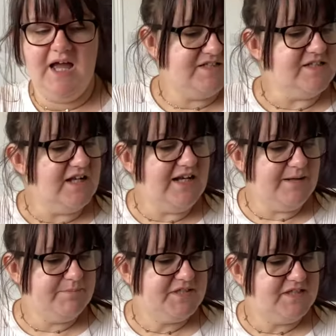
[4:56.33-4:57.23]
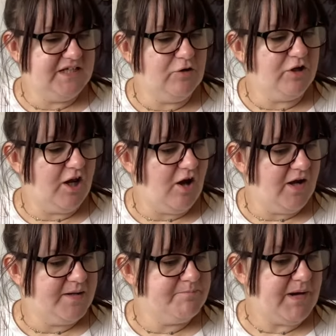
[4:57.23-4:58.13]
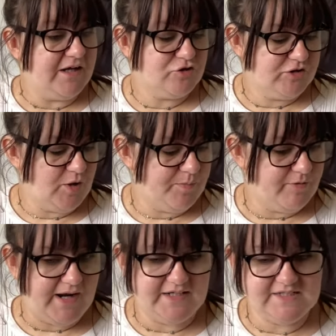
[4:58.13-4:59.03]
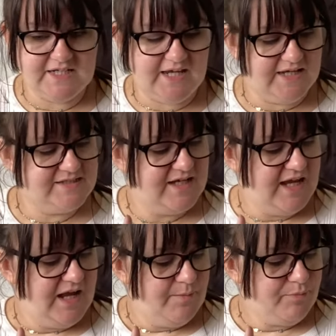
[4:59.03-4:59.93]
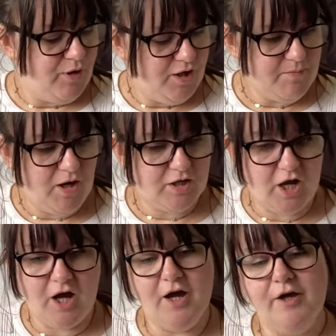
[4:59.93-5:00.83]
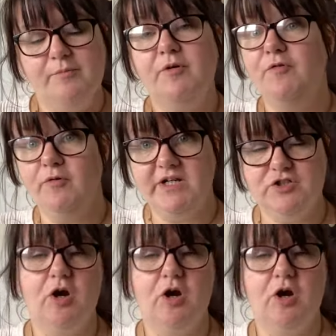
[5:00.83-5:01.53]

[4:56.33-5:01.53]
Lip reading: This is a lips neon light, battery operated, Primark Home. We've already